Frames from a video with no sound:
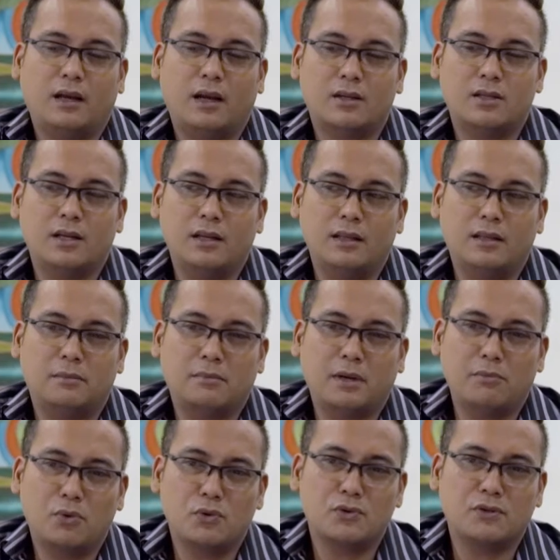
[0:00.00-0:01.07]
Actually,
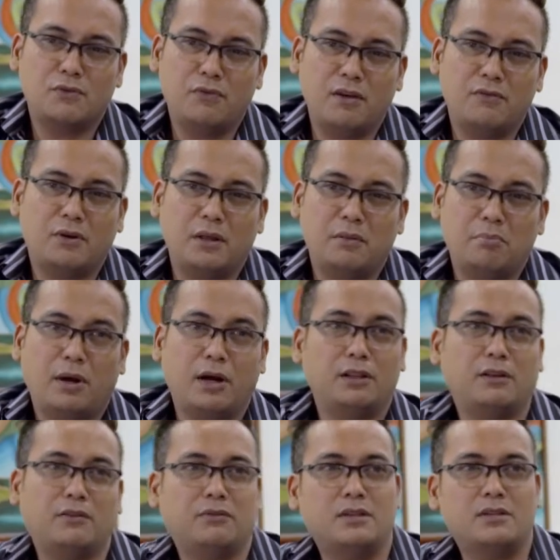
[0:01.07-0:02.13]
my most favorite
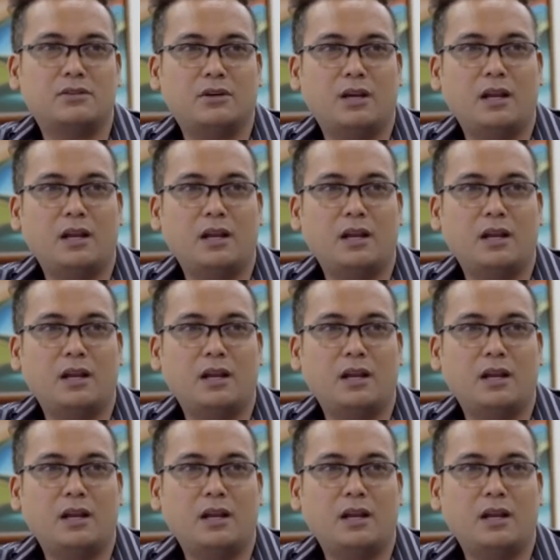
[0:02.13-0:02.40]
part of this